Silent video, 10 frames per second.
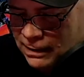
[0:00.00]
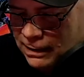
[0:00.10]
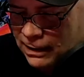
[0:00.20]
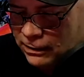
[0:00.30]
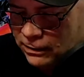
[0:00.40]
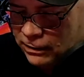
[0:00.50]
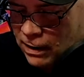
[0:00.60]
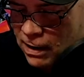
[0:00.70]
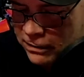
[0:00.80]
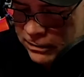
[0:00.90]
And they're
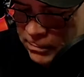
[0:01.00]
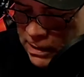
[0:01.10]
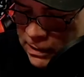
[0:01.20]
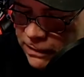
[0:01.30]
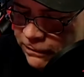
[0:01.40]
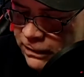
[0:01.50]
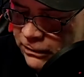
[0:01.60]
awesome. I love these